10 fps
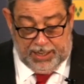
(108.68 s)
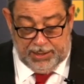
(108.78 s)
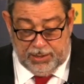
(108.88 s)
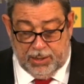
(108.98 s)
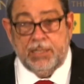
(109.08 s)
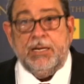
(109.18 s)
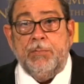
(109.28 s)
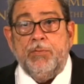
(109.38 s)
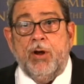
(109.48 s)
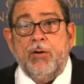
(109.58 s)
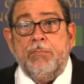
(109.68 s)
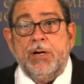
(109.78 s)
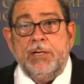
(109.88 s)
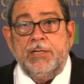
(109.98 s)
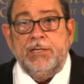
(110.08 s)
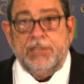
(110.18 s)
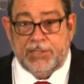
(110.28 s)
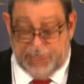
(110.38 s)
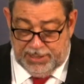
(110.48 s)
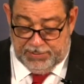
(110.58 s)
and contemporary
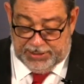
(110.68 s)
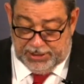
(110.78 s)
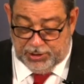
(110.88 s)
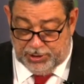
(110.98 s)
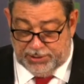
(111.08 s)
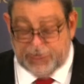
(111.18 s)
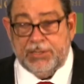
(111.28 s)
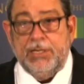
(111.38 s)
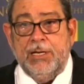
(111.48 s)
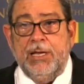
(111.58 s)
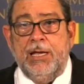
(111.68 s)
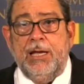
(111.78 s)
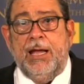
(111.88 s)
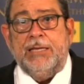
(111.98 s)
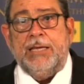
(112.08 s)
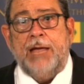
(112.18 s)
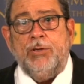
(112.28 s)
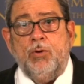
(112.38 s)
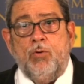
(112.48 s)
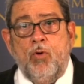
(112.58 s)
burdens and limitations, has had
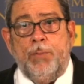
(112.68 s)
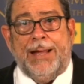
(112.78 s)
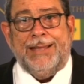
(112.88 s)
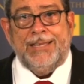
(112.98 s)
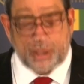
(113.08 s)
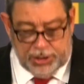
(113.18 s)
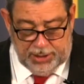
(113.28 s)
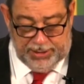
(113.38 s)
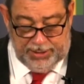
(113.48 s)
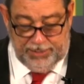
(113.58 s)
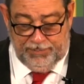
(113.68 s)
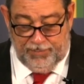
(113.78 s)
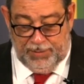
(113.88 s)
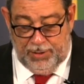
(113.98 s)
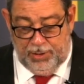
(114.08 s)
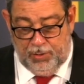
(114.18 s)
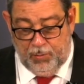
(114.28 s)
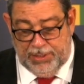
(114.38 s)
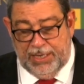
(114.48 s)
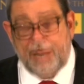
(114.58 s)
to cope additionally
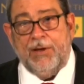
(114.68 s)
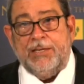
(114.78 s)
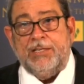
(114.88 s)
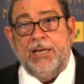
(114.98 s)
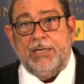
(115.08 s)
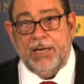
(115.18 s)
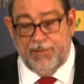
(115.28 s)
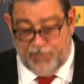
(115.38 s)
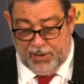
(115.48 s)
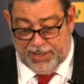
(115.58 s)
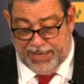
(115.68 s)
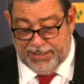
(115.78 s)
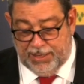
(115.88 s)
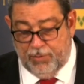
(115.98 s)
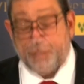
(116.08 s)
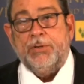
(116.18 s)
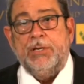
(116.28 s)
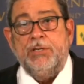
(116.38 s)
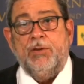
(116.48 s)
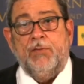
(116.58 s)
with the devastating volcanic
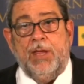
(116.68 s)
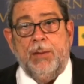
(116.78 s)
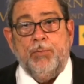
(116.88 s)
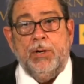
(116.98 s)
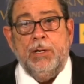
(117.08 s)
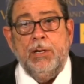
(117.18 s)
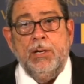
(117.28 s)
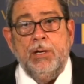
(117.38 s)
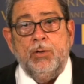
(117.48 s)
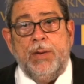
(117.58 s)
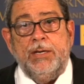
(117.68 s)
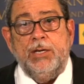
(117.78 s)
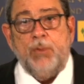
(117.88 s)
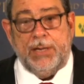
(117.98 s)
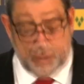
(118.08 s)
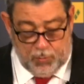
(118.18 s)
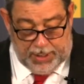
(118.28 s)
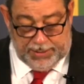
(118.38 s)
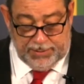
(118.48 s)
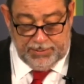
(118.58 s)
eruptions of April
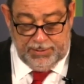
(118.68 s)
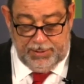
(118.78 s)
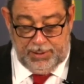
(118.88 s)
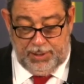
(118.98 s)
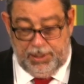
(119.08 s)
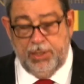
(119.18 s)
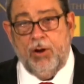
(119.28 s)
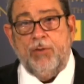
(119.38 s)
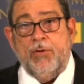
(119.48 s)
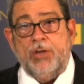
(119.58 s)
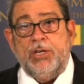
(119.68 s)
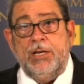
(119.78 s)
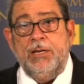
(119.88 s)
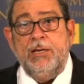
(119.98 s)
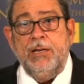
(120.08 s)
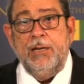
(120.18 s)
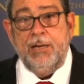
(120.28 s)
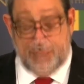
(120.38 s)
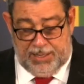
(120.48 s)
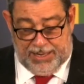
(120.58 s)
2021, the onrushing
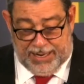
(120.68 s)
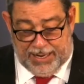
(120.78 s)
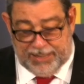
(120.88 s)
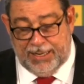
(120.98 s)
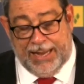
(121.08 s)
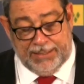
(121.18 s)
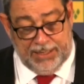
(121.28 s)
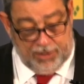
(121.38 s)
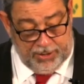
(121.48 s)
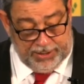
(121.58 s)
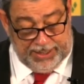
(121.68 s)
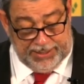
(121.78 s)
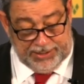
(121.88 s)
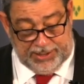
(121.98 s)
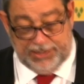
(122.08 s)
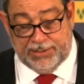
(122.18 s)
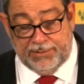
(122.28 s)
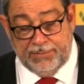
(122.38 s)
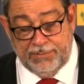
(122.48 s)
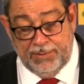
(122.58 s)
Atlantic hurricane season,